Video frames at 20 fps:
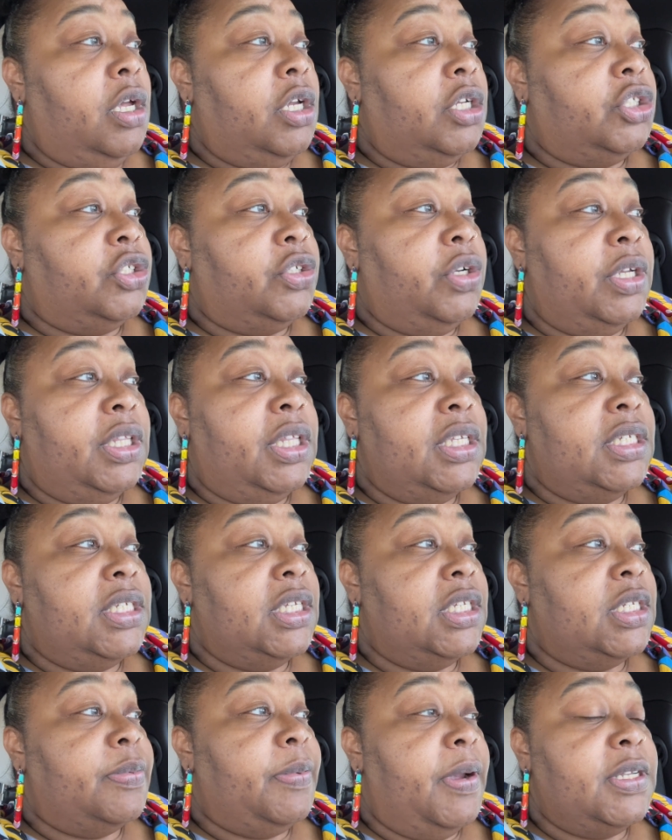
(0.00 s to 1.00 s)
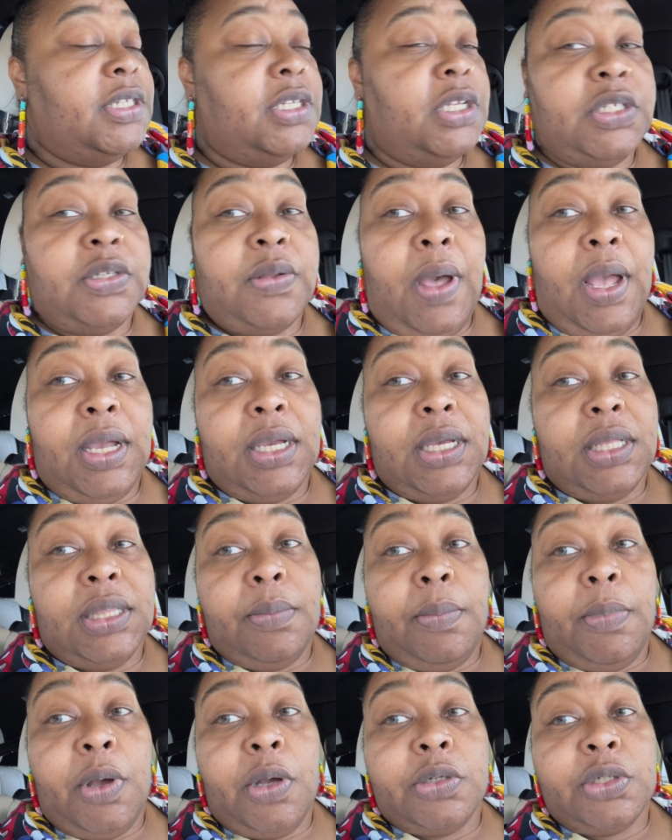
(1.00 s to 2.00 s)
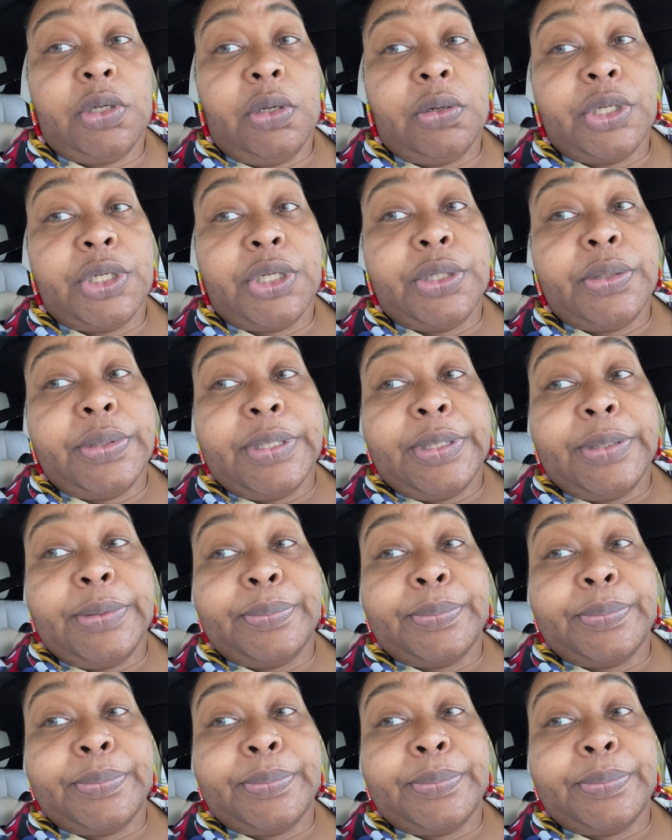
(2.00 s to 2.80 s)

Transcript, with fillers: drink this espresso so I can get the mojo to do it.